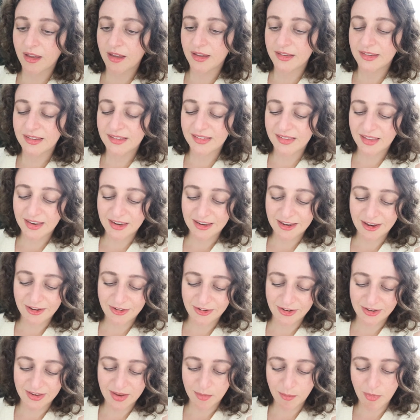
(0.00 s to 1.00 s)
This is an
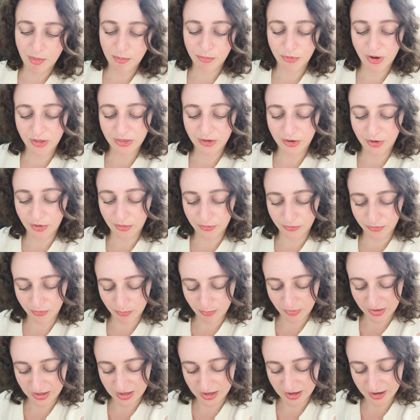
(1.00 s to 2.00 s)
edition that my brother got for
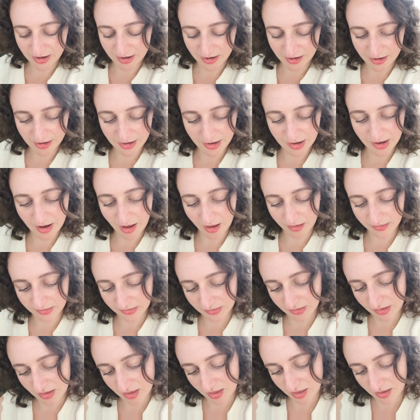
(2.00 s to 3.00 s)
me
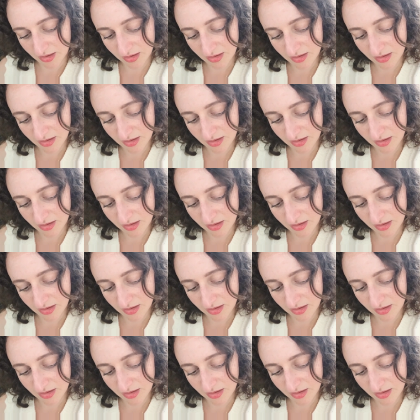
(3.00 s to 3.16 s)
last year.